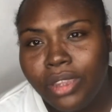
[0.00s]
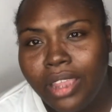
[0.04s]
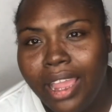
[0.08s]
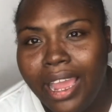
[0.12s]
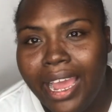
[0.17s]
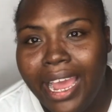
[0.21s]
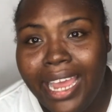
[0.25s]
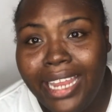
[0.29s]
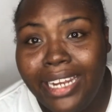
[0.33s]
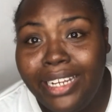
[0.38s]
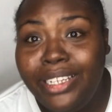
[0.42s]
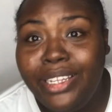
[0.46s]

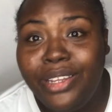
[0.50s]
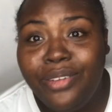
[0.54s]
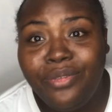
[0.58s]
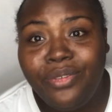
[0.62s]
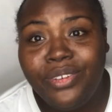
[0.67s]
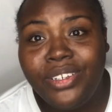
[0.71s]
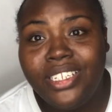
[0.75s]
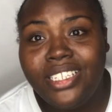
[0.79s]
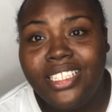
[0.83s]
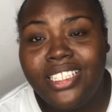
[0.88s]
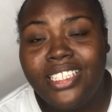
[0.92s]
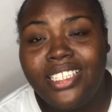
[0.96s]
I'd give
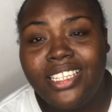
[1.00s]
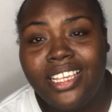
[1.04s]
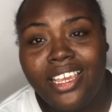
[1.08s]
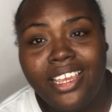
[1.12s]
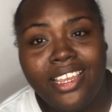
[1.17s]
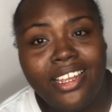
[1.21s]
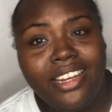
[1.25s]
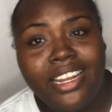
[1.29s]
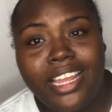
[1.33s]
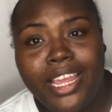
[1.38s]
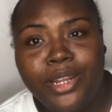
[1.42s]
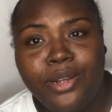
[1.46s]
it a
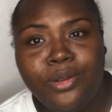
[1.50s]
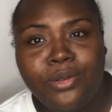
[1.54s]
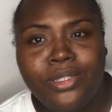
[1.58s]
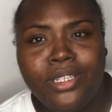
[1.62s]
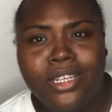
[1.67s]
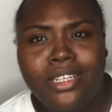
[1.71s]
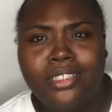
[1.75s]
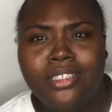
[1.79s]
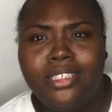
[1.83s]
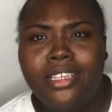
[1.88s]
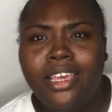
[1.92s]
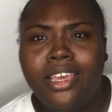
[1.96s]
9 out
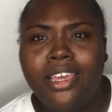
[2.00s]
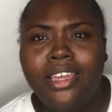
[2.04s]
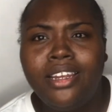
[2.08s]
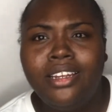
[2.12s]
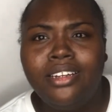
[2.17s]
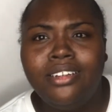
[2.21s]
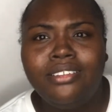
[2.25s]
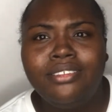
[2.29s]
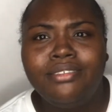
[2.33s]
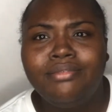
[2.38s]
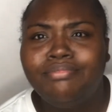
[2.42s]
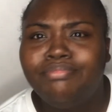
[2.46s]
of
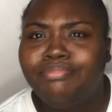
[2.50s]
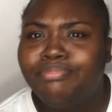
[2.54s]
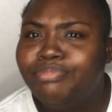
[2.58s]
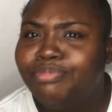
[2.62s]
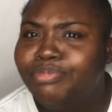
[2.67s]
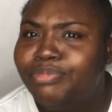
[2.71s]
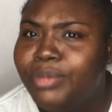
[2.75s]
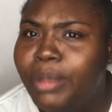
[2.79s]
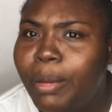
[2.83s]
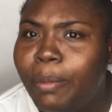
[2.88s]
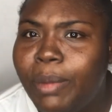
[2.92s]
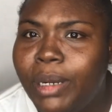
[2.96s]
10
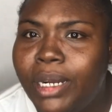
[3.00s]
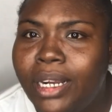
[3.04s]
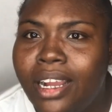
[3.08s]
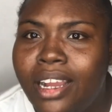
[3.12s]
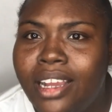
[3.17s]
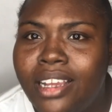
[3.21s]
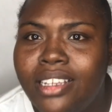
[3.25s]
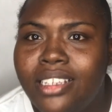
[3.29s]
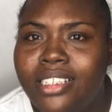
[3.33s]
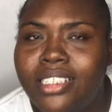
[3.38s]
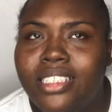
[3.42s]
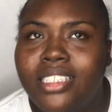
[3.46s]

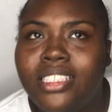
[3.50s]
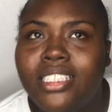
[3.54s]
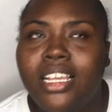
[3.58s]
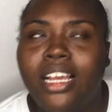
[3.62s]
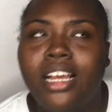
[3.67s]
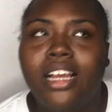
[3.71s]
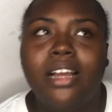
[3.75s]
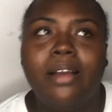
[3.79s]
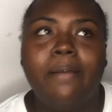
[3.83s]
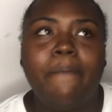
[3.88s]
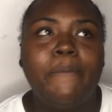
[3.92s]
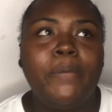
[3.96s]
because
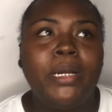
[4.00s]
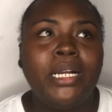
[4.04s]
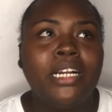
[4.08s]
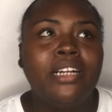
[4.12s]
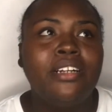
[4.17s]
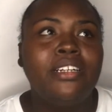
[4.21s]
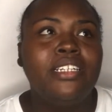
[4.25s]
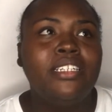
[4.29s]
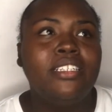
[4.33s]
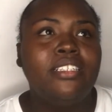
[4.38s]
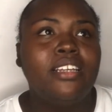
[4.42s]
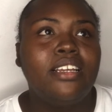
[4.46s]

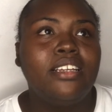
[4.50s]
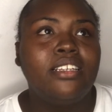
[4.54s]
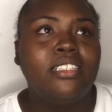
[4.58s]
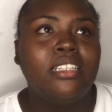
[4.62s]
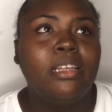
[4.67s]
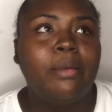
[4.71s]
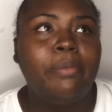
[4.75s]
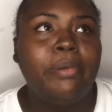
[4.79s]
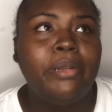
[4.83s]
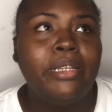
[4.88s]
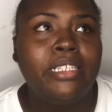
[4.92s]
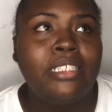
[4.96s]
Margarita is a
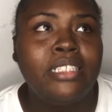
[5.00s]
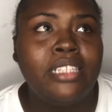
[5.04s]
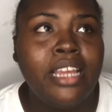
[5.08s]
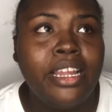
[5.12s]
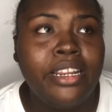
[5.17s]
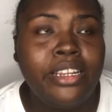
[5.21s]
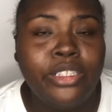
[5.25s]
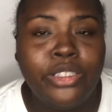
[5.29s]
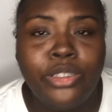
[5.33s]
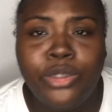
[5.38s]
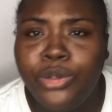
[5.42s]
place like this.